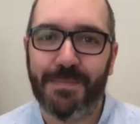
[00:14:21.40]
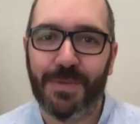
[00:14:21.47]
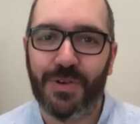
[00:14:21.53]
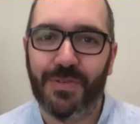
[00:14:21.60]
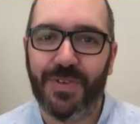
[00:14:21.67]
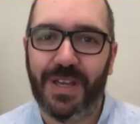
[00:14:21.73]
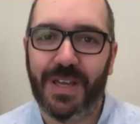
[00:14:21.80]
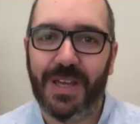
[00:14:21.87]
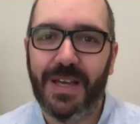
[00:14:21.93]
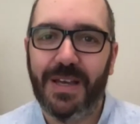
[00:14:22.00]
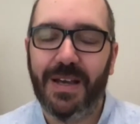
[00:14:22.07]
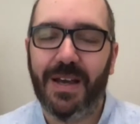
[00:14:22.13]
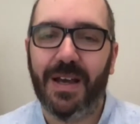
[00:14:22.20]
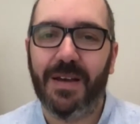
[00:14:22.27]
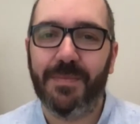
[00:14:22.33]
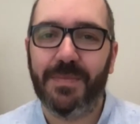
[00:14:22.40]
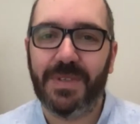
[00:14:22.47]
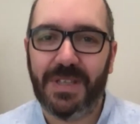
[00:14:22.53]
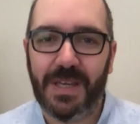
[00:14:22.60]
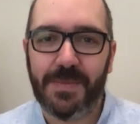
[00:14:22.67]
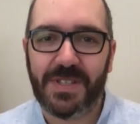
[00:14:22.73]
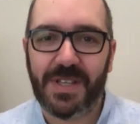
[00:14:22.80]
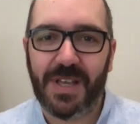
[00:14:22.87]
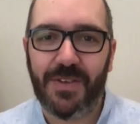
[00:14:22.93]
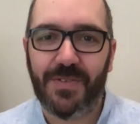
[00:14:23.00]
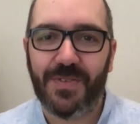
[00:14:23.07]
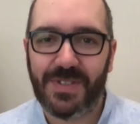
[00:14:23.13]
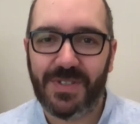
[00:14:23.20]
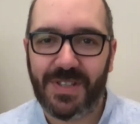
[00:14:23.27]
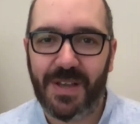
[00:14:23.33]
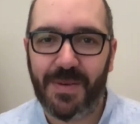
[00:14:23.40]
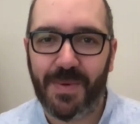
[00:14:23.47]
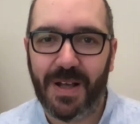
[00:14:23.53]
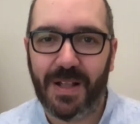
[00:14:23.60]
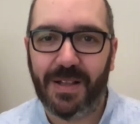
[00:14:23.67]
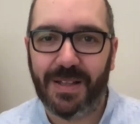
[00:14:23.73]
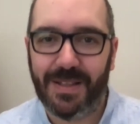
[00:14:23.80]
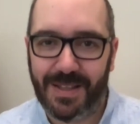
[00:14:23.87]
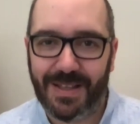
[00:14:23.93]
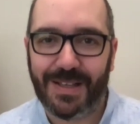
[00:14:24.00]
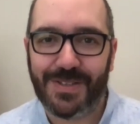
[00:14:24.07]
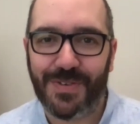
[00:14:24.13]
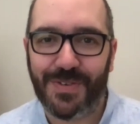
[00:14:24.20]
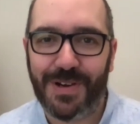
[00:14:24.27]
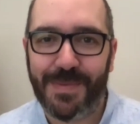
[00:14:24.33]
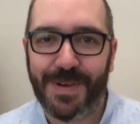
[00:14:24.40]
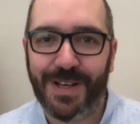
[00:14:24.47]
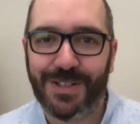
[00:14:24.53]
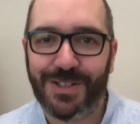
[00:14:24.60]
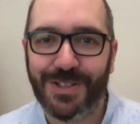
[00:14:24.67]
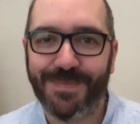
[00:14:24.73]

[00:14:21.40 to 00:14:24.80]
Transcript: movie. Um, keep safe, stay well, and thanks very much.